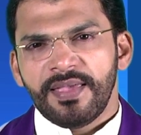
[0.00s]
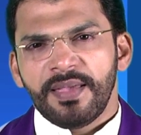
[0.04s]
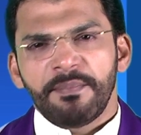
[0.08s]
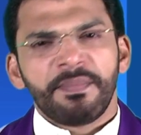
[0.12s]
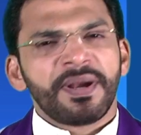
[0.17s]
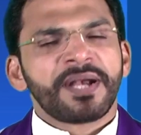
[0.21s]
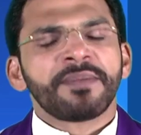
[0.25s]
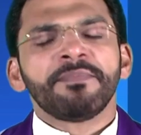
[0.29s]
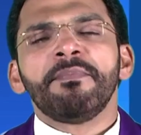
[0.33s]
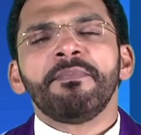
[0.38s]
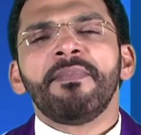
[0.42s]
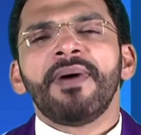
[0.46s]

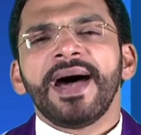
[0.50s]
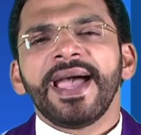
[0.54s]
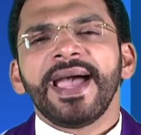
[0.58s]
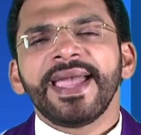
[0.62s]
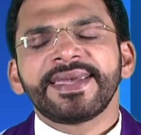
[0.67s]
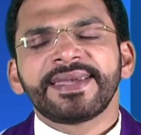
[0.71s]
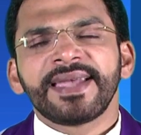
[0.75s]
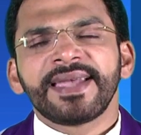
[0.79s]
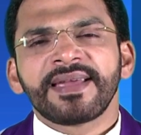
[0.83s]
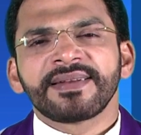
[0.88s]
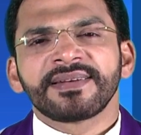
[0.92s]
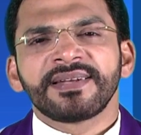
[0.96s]
but my
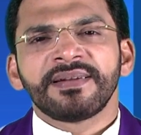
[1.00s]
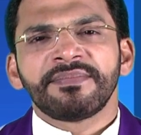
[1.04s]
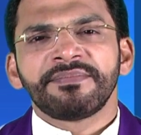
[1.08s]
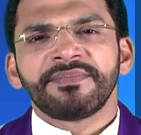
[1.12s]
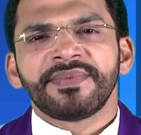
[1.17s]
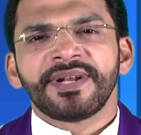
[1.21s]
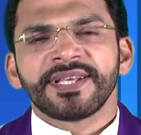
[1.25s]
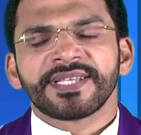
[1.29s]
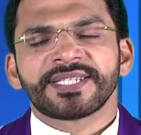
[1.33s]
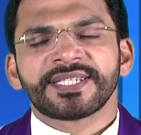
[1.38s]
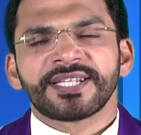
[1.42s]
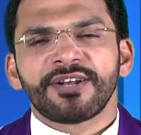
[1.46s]

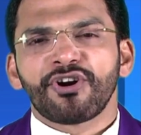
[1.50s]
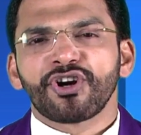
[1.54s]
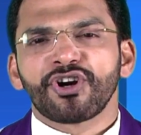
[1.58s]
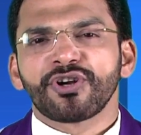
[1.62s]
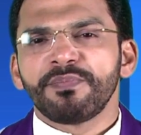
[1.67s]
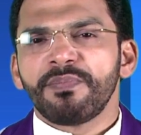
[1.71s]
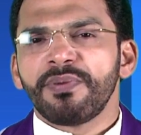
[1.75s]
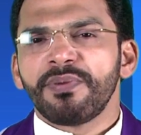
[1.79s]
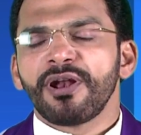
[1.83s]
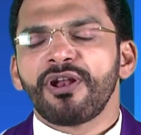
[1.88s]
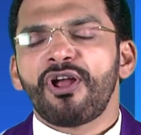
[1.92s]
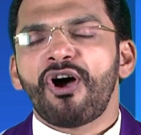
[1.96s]
kingdom does
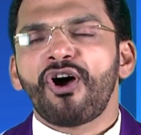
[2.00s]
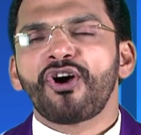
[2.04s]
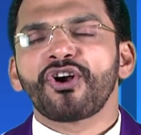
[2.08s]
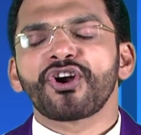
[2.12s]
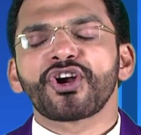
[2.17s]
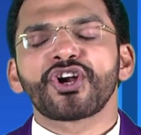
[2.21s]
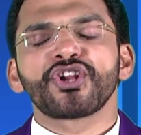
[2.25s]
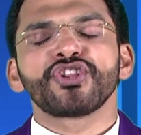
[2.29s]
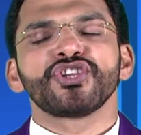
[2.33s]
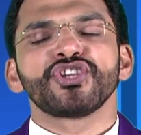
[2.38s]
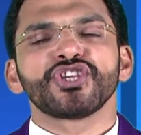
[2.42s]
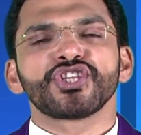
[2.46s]
not belong
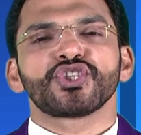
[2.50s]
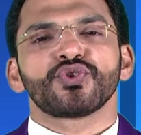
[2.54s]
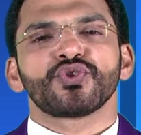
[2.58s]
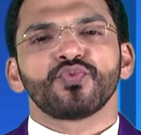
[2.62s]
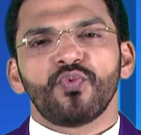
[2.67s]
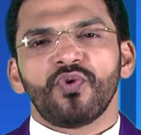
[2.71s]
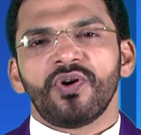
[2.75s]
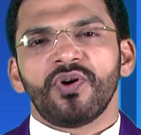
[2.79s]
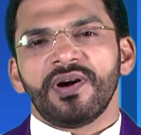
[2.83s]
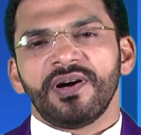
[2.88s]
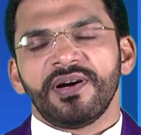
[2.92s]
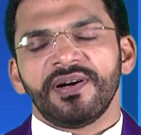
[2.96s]
to this
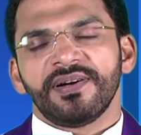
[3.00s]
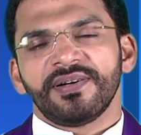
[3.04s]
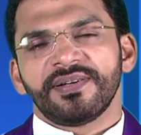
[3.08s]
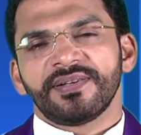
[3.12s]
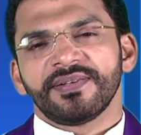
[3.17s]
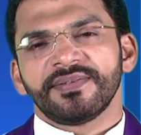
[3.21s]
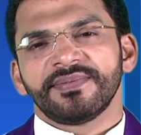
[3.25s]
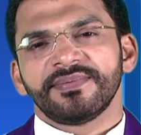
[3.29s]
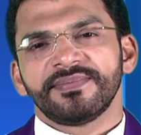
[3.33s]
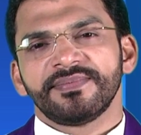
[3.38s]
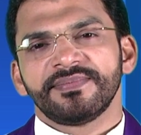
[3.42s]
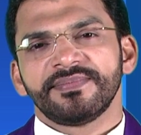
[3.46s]
world.
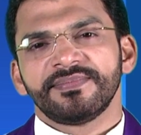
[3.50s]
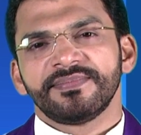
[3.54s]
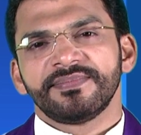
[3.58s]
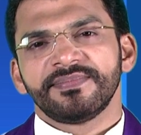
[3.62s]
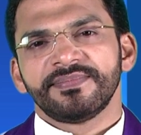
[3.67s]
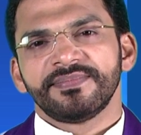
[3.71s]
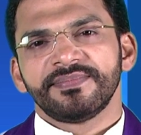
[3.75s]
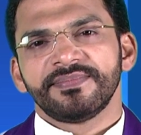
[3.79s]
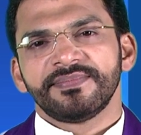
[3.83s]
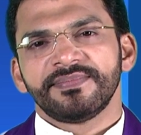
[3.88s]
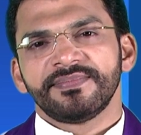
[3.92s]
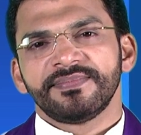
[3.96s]

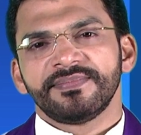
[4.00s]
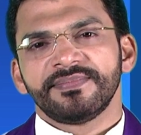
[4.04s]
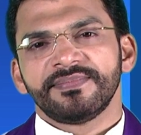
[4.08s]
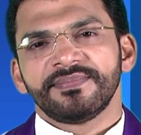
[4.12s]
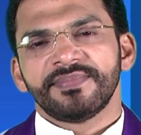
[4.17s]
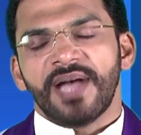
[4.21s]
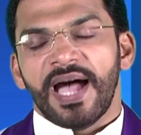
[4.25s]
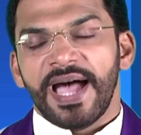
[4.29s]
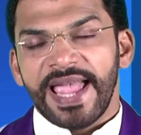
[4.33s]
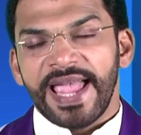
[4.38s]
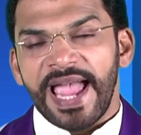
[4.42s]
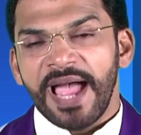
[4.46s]

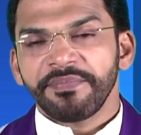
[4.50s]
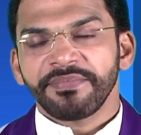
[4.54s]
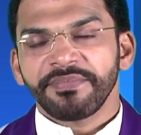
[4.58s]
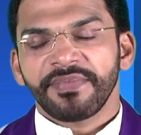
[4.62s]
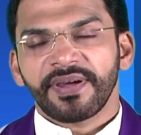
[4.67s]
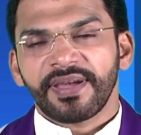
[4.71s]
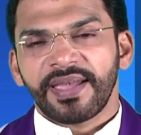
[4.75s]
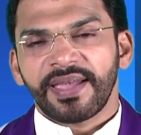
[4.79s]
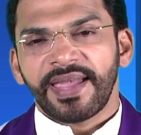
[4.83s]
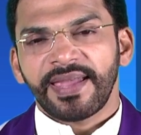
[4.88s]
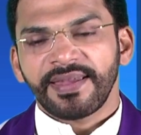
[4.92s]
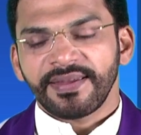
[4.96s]
I am
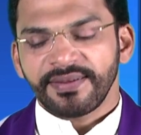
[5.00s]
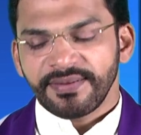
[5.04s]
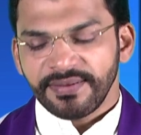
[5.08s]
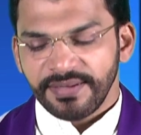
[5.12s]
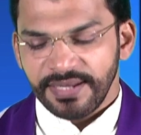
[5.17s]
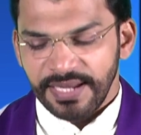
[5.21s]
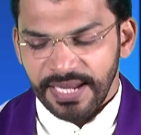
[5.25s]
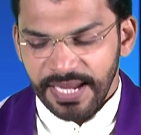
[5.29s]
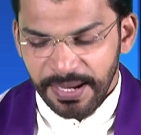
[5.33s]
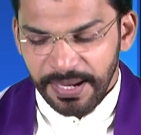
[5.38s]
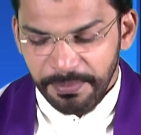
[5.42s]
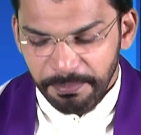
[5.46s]
the king,
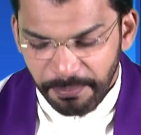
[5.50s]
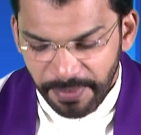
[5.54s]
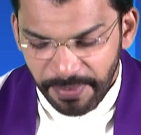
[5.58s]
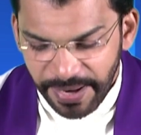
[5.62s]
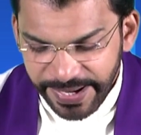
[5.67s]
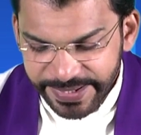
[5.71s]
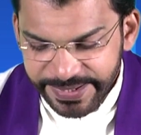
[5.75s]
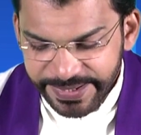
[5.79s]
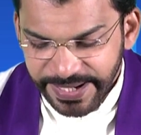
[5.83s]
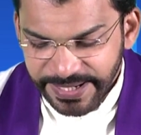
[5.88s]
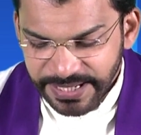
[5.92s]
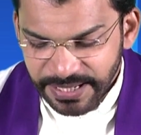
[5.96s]

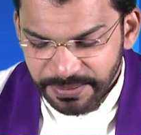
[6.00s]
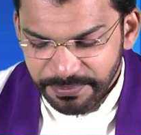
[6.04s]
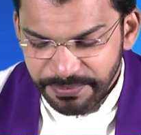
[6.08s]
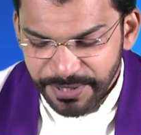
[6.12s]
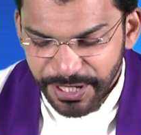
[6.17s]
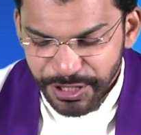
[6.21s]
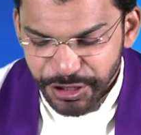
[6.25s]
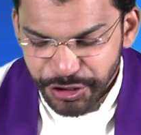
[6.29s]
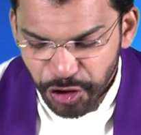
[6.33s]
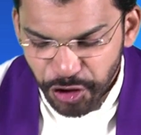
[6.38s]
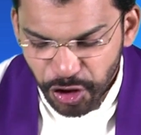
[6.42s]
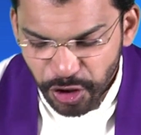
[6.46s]
my kingdom
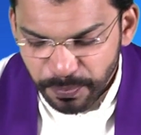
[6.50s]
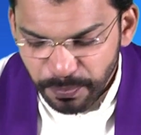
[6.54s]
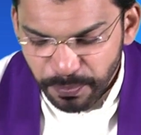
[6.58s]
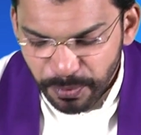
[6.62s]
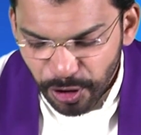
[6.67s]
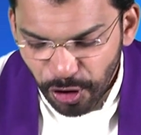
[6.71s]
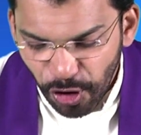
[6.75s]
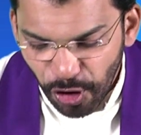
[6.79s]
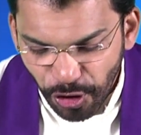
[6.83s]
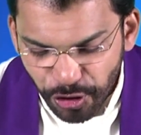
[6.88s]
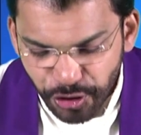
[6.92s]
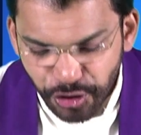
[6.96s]
does not
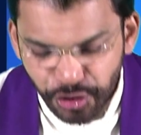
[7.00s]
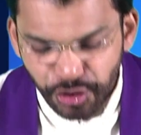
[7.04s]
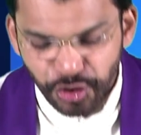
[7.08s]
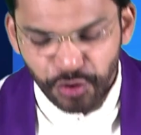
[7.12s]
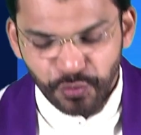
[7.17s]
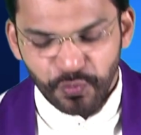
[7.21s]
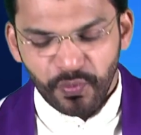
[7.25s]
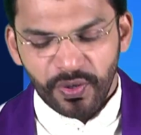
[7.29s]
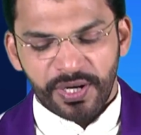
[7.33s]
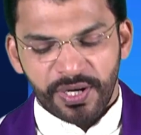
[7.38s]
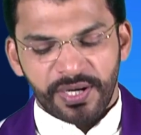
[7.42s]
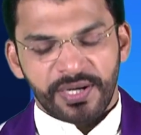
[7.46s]
belong to
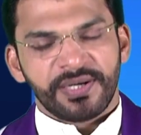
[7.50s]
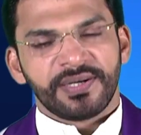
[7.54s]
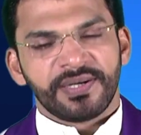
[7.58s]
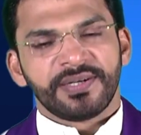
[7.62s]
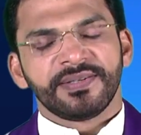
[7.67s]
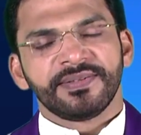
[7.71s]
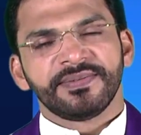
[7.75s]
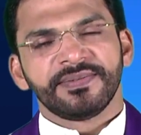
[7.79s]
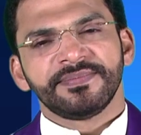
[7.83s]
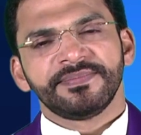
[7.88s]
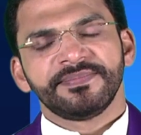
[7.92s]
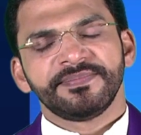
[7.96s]
the
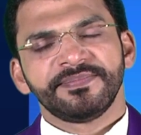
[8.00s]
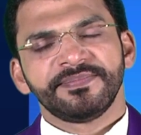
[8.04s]
world.